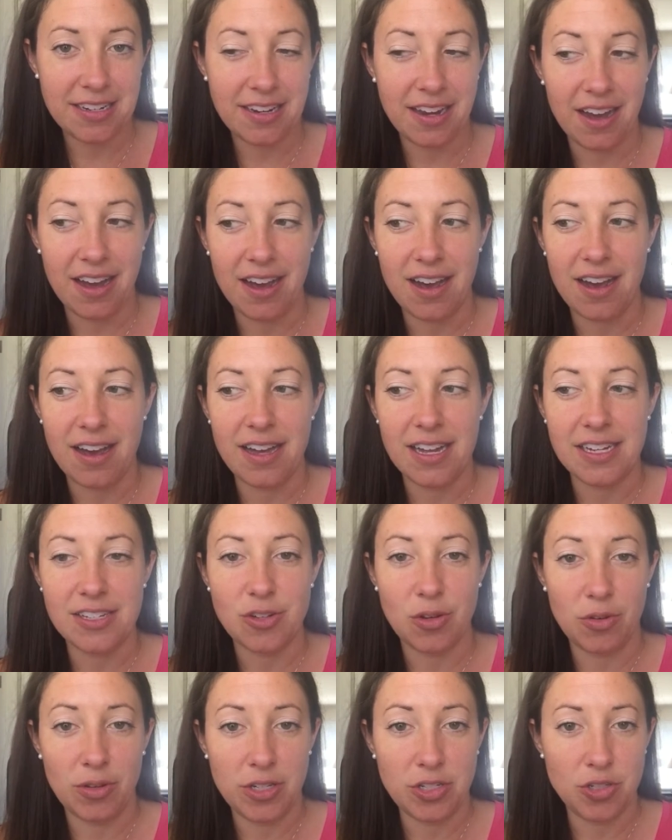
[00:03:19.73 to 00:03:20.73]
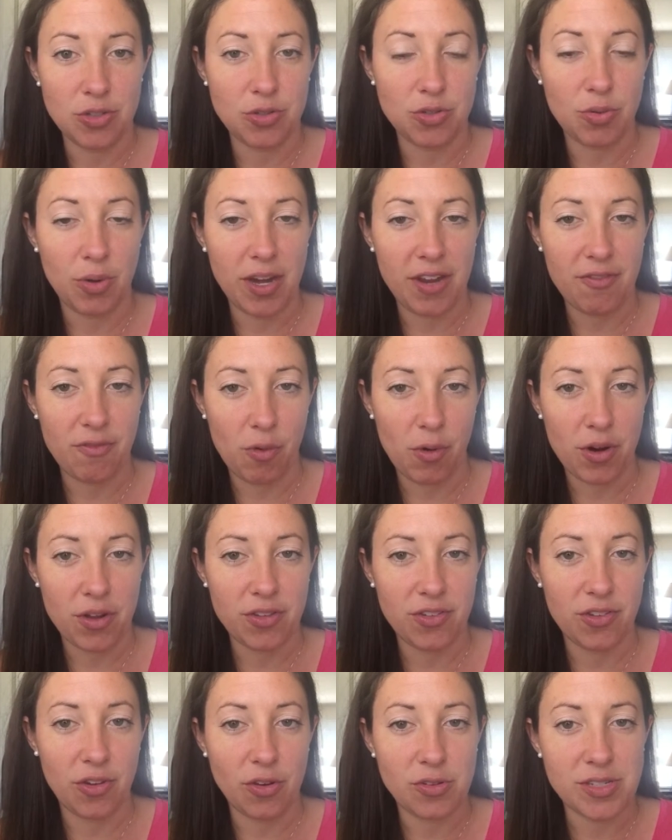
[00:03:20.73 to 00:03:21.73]
It's only June 24th,
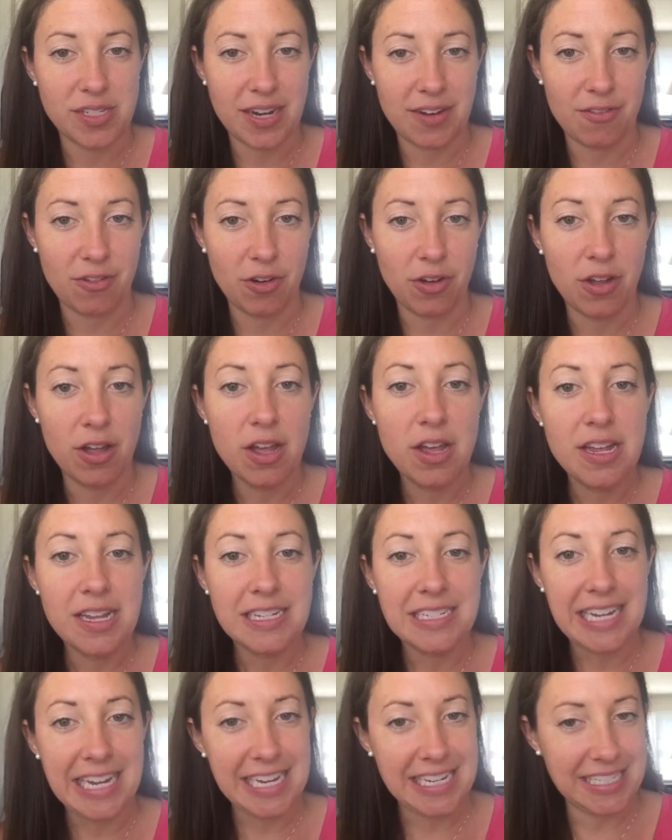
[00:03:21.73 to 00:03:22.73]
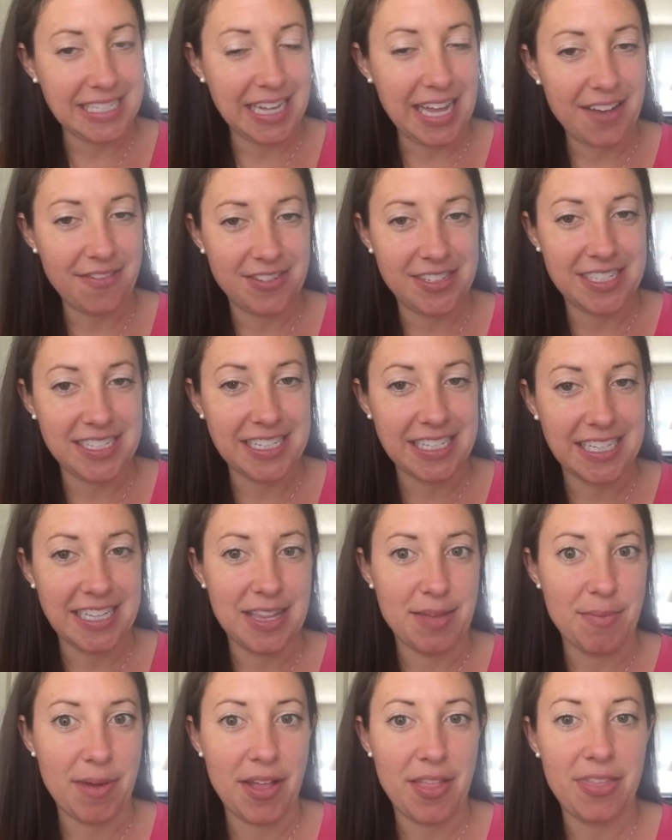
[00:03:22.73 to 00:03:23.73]
so several days left still in
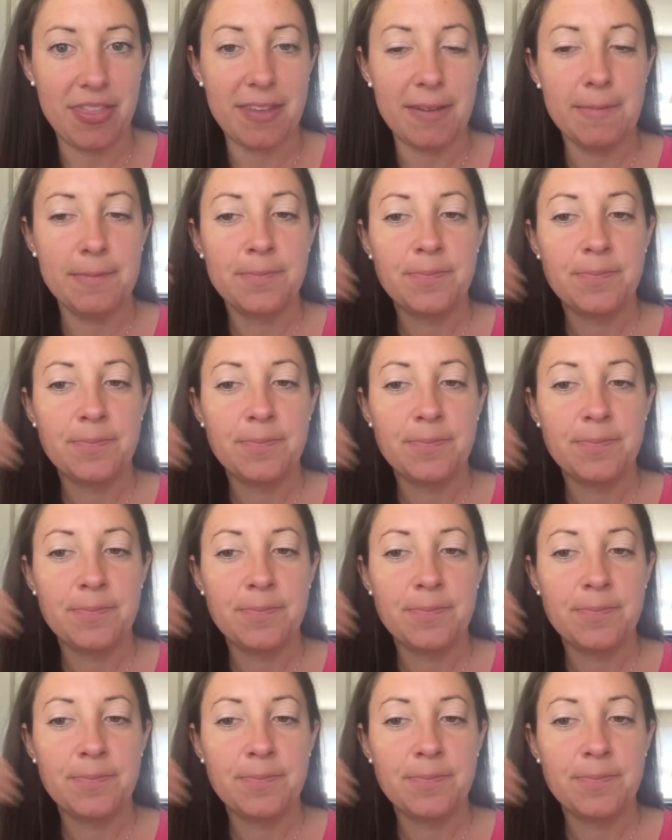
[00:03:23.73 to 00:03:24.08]
the month.